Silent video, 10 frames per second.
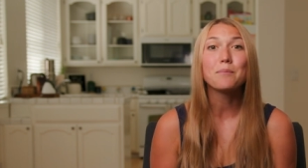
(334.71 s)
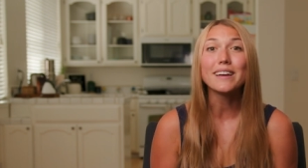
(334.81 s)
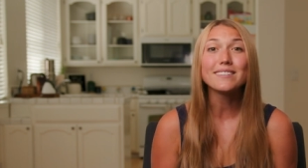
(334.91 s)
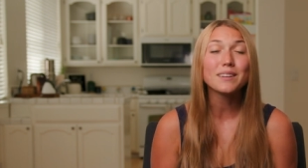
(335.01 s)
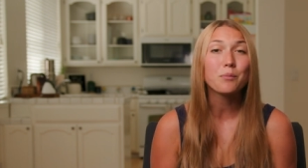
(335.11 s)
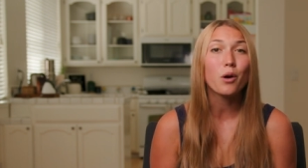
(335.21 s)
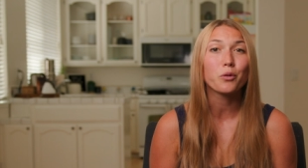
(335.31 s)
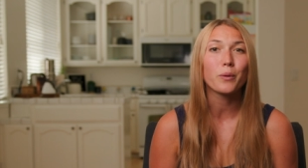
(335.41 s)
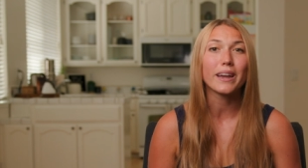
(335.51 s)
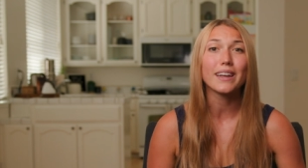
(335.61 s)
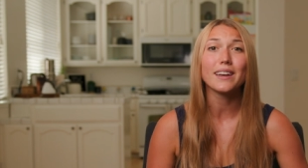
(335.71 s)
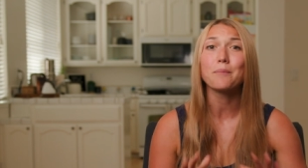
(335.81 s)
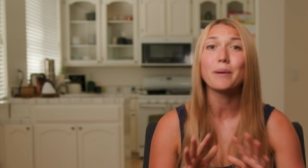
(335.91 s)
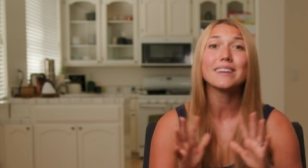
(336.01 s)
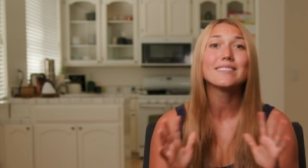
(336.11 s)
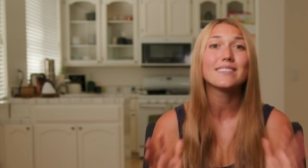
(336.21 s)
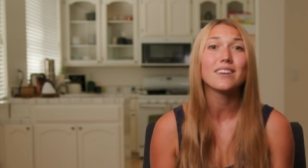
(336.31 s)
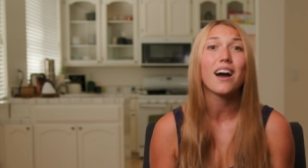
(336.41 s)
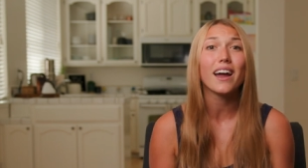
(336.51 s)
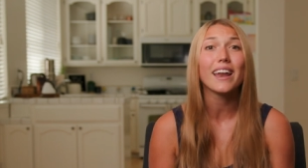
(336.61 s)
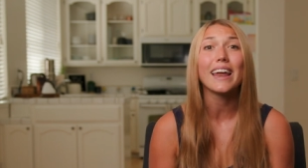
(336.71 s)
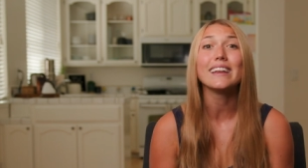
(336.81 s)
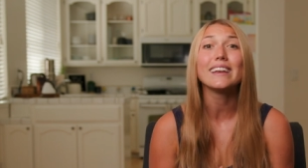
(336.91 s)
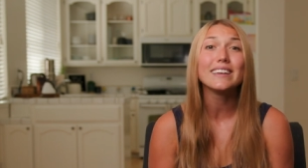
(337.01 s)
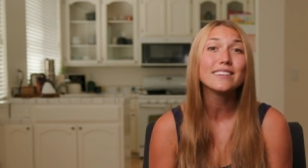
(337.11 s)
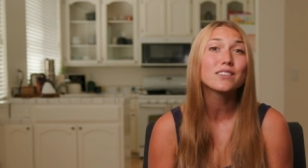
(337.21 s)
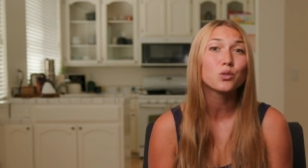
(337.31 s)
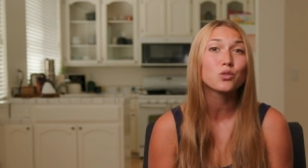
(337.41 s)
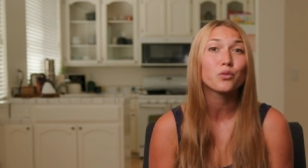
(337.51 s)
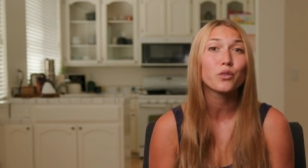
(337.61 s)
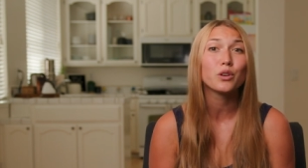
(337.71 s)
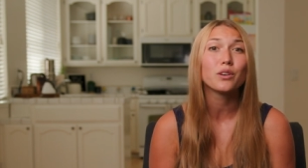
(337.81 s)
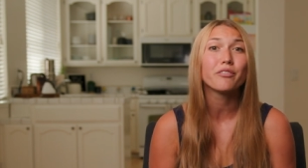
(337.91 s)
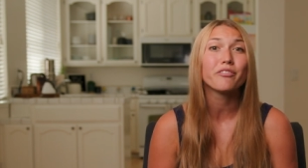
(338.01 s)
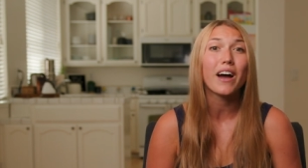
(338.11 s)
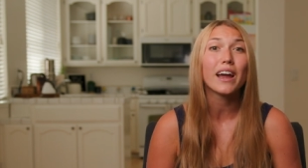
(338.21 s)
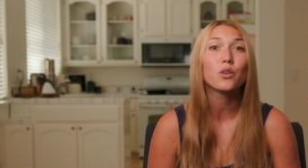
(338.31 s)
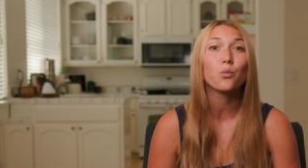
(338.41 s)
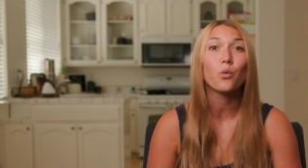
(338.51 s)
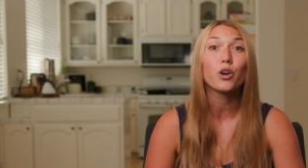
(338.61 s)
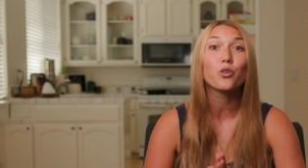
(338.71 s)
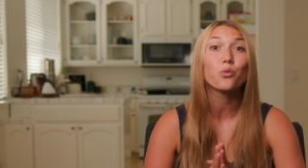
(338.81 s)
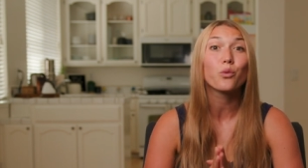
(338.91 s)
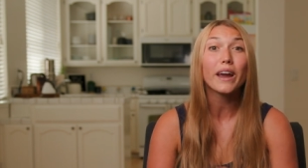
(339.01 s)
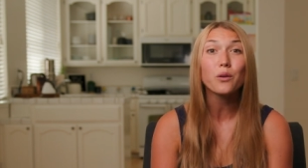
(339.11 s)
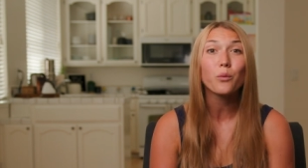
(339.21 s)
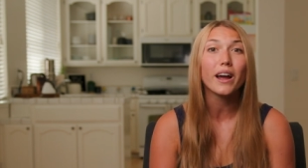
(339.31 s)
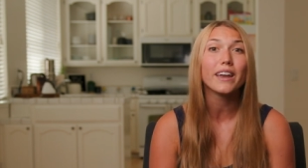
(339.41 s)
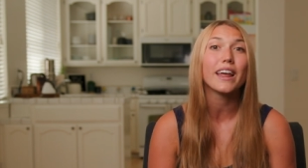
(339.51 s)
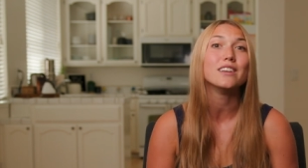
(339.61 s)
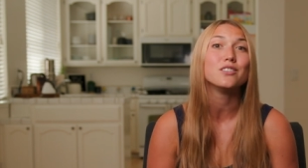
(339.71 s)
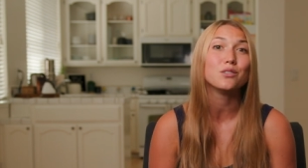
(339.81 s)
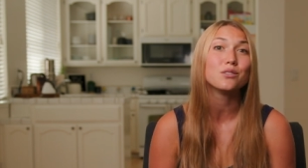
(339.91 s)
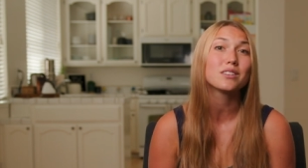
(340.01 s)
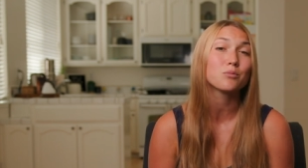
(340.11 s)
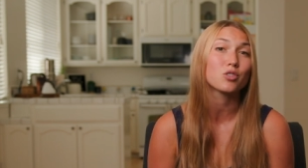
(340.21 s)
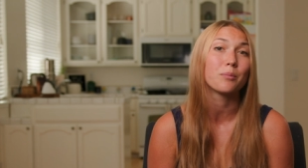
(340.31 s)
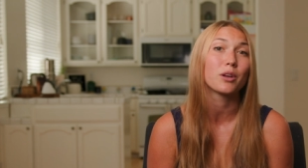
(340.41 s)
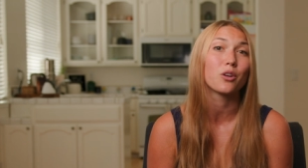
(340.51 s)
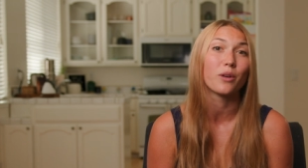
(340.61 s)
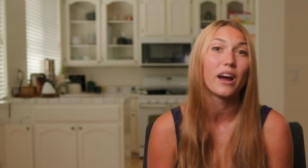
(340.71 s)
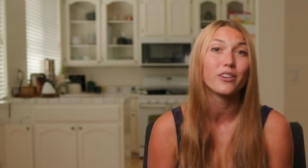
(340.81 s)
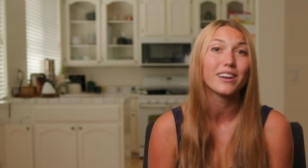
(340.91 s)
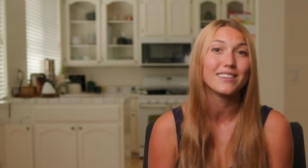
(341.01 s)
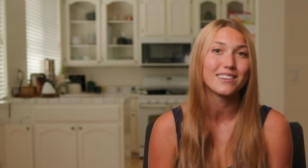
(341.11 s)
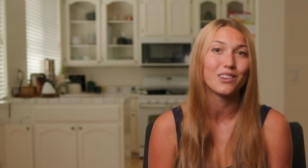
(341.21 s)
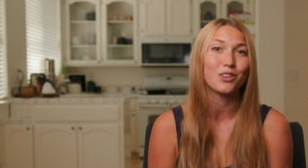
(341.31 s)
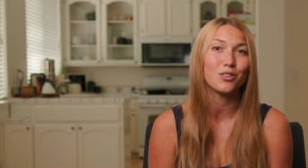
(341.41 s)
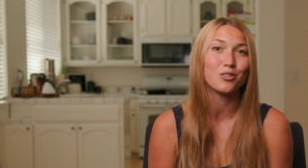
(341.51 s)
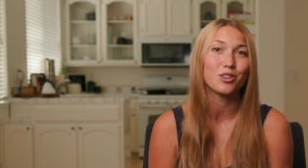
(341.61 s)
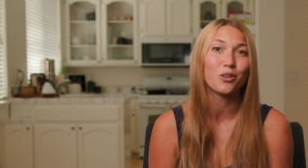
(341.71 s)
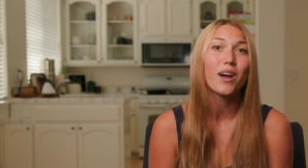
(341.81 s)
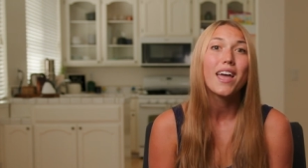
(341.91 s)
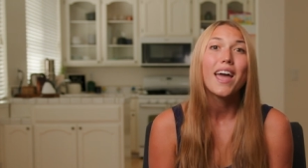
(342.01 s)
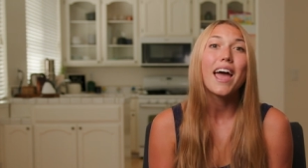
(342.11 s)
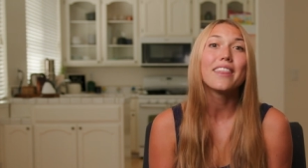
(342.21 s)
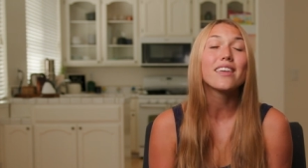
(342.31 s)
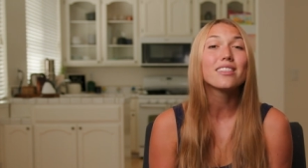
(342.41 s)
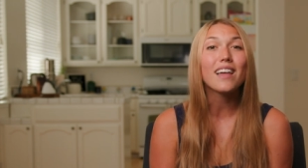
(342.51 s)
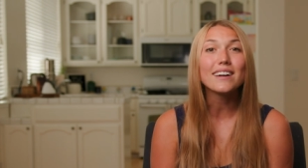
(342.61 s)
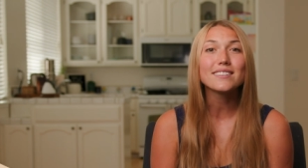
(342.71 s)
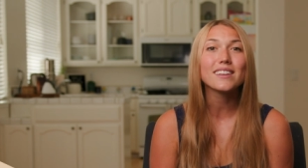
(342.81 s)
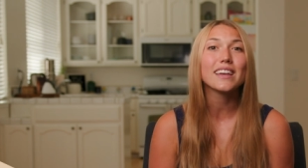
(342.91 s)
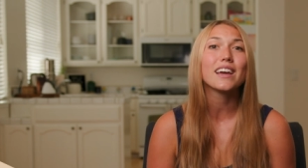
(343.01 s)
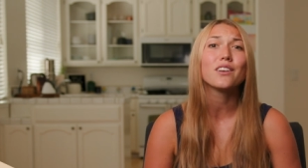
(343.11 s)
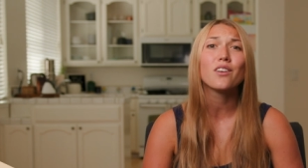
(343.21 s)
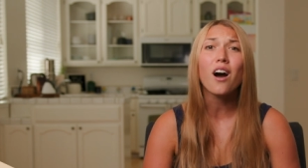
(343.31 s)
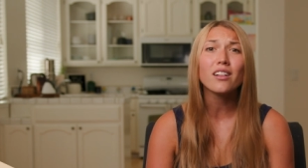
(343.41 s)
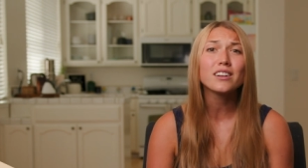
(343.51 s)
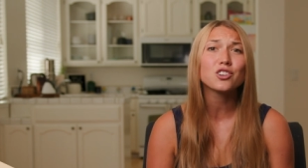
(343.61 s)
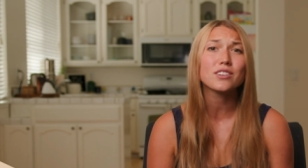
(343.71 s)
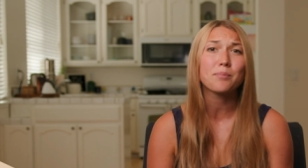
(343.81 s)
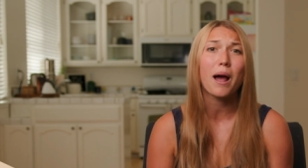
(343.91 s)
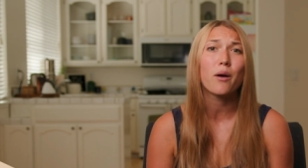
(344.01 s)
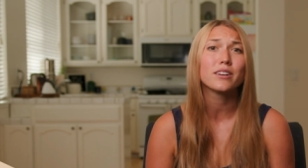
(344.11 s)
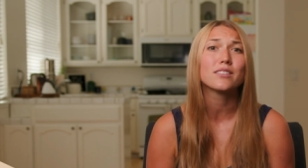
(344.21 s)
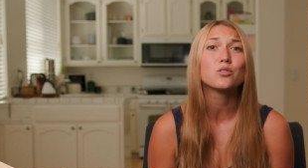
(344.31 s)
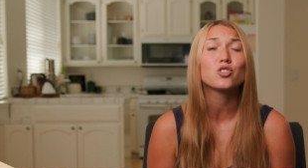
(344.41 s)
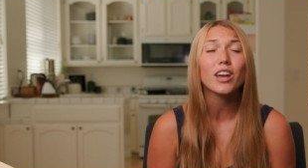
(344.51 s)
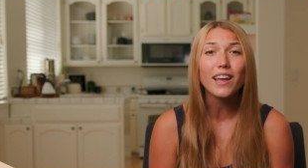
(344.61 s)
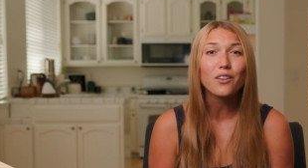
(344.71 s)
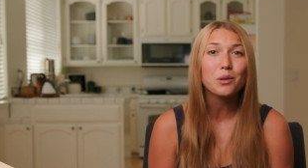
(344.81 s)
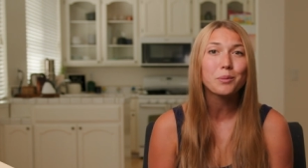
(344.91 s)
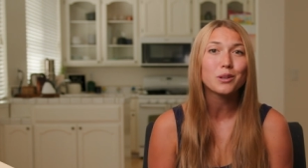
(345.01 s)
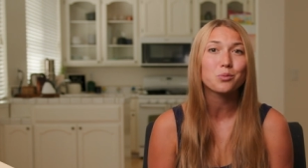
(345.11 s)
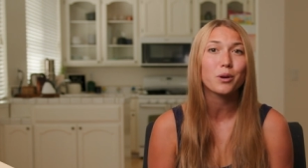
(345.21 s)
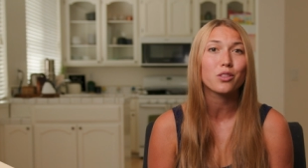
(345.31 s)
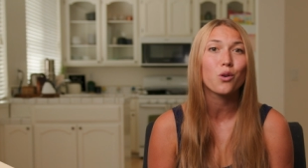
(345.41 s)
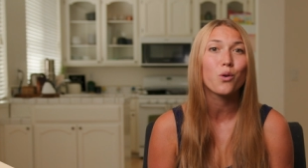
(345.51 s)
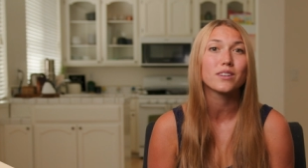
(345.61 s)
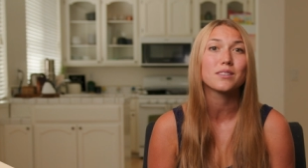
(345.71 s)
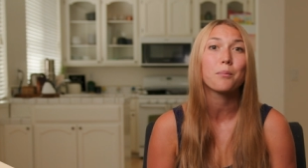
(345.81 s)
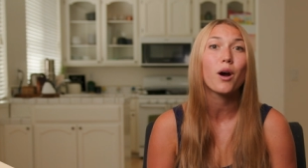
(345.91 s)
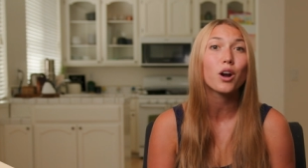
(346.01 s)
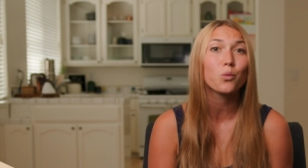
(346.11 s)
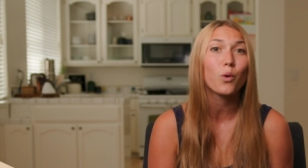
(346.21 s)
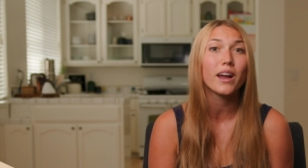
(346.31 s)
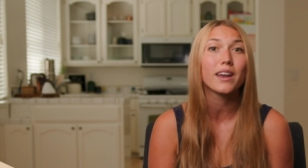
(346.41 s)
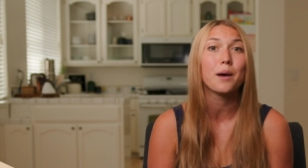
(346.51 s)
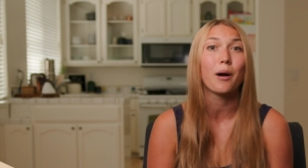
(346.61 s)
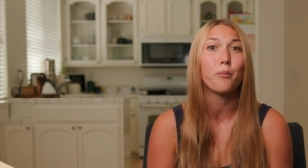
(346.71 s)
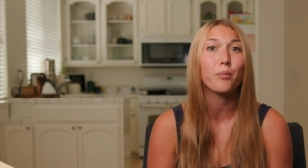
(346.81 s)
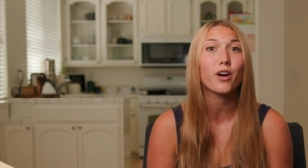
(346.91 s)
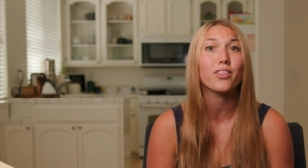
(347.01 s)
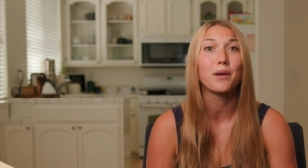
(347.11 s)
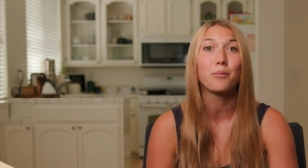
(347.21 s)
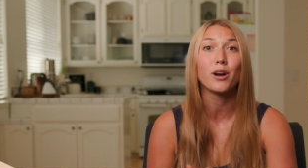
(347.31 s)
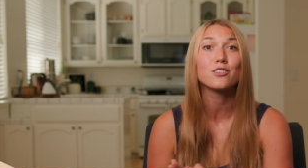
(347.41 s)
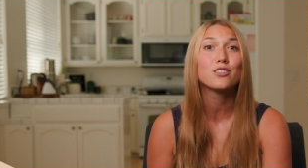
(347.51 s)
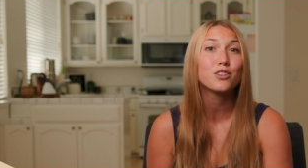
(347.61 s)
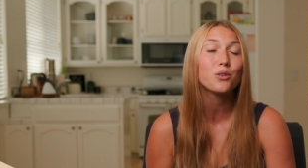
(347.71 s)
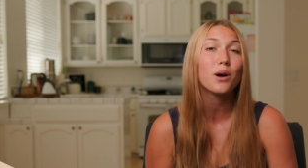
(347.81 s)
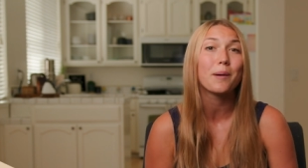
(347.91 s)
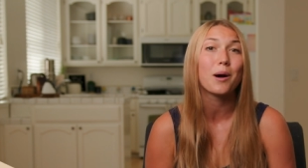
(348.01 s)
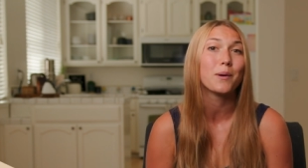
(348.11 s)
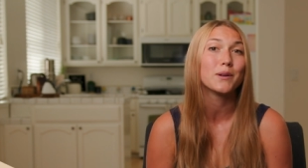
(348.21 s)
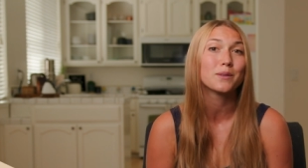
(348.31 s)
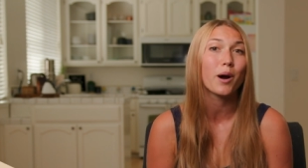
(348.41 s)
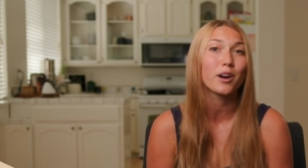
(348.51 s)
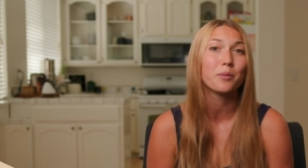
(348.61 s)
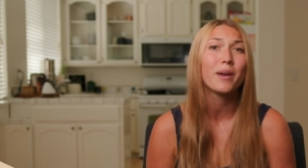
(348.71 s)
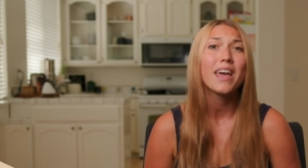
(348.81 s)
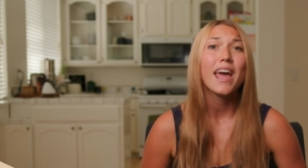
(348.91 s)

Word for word: It might seem overrated, but it's not, and it is crucial for you to find a great one and do some shopping around until you do. And then lastly, knowledge is power. So check out the Built to Birth course, part one about birth and part two about postpartum,